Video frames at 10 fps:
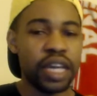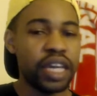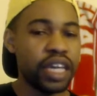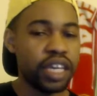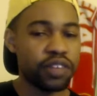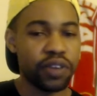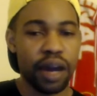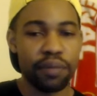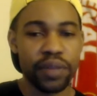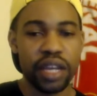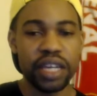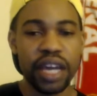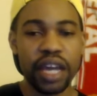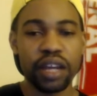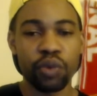He is phenomenal. He
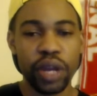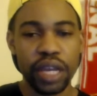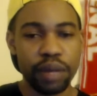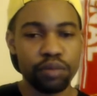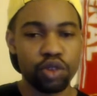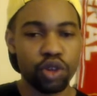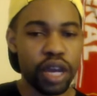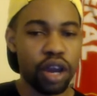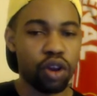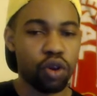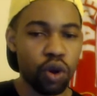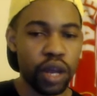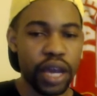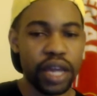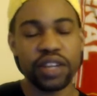had a great game today, a
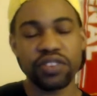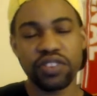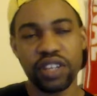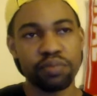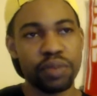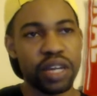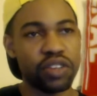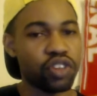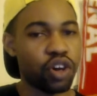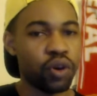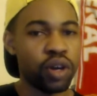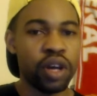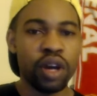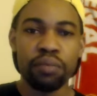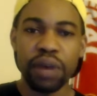goal and an assist, man. So,
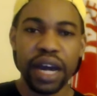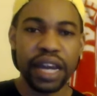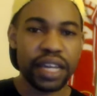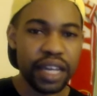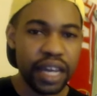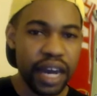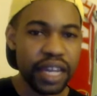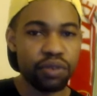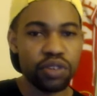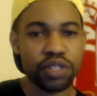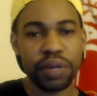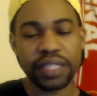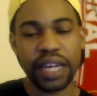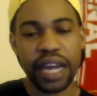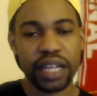my God, he was
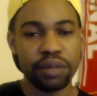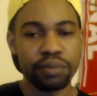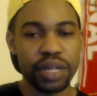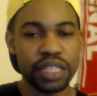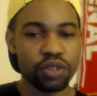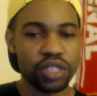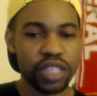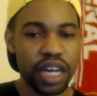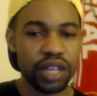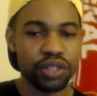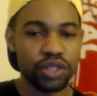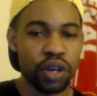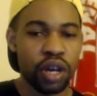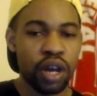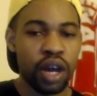spectacular, man. So, shout out
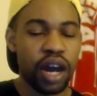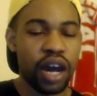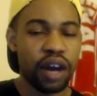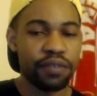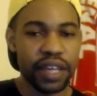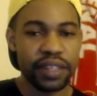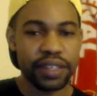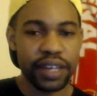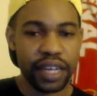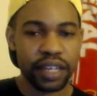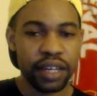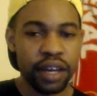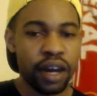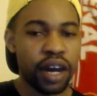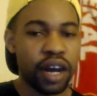to Van Dijk.
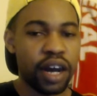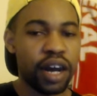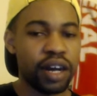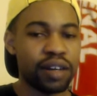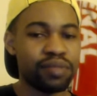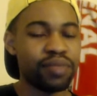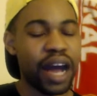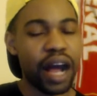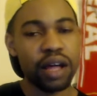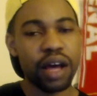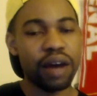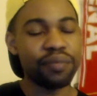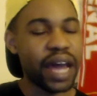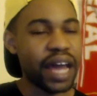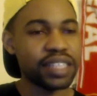
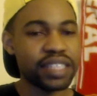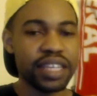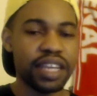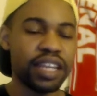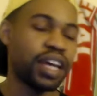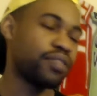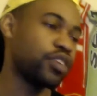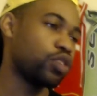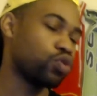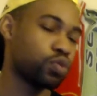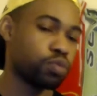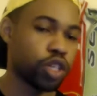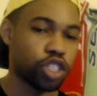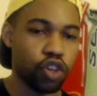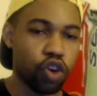Alisson didn't have to do too
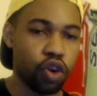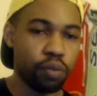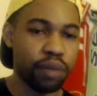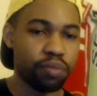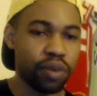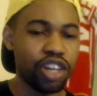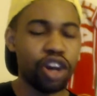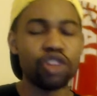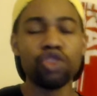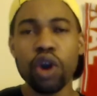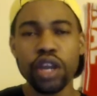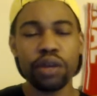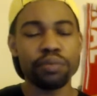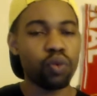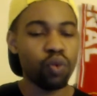much in goal, man. But yo,
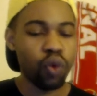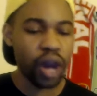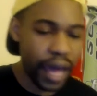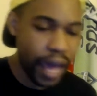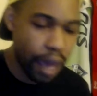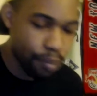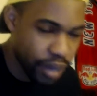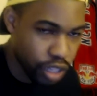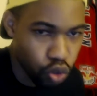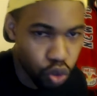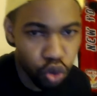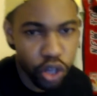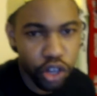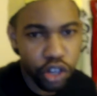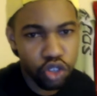Neuer, man, what happened to
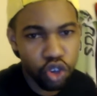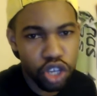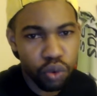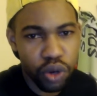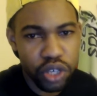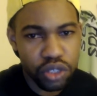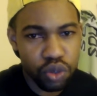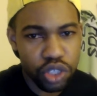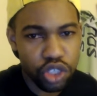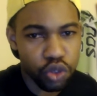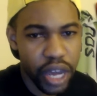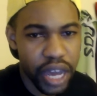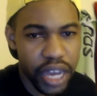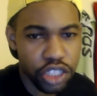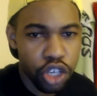Neuer? Neuer was
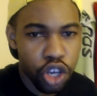trash.